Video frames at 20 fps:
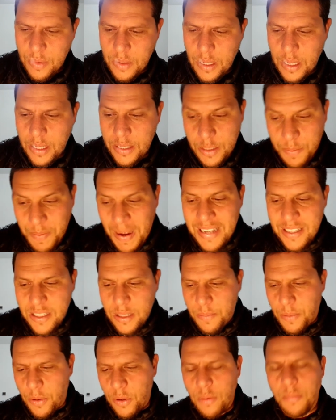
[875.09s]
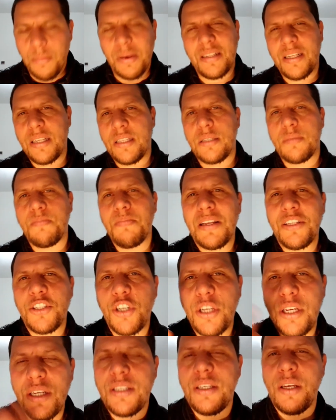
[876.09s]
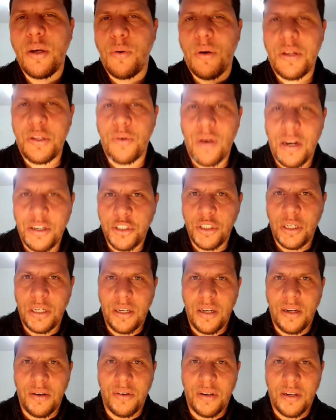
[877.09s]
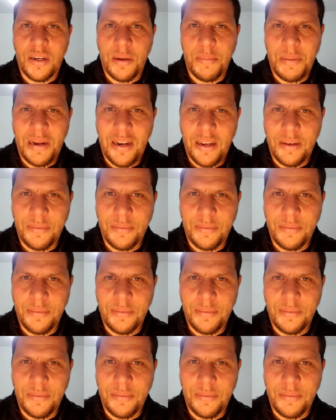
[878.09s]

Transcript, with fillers: It's possible, but it's much easier when you actually learn Kabbalah.